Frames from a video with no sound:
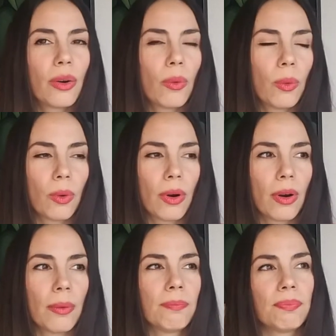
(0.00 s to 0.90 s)

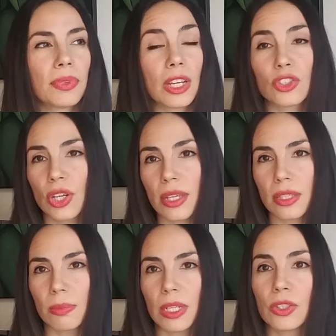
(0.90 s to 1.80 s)
or
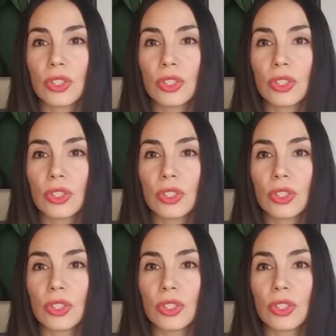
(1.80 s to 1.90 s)
adjustment do